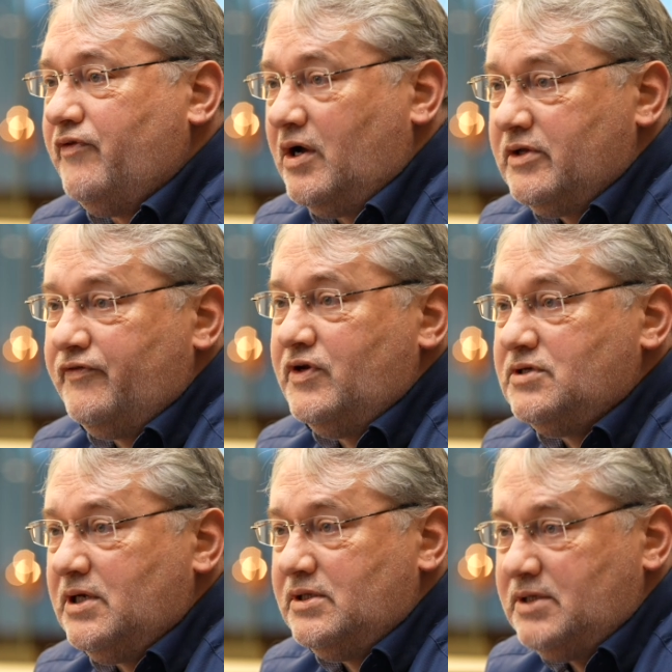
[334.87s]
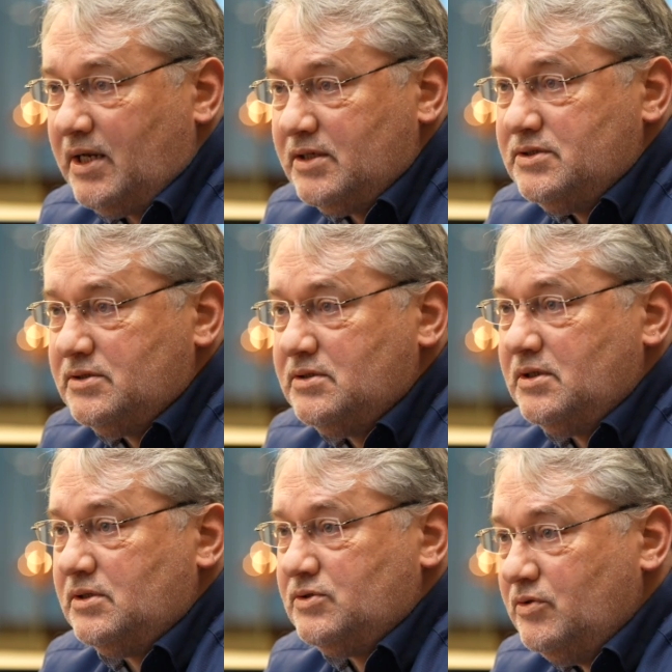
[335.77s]
artificial intelligence
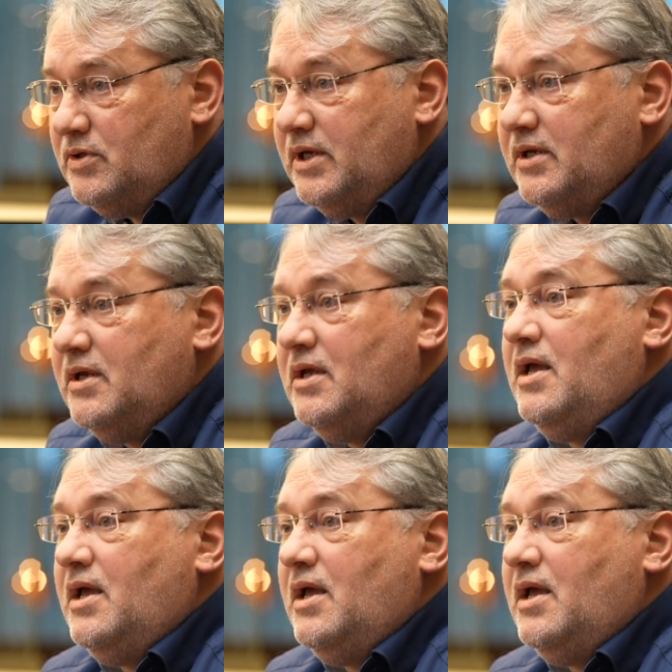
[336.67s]
tooling.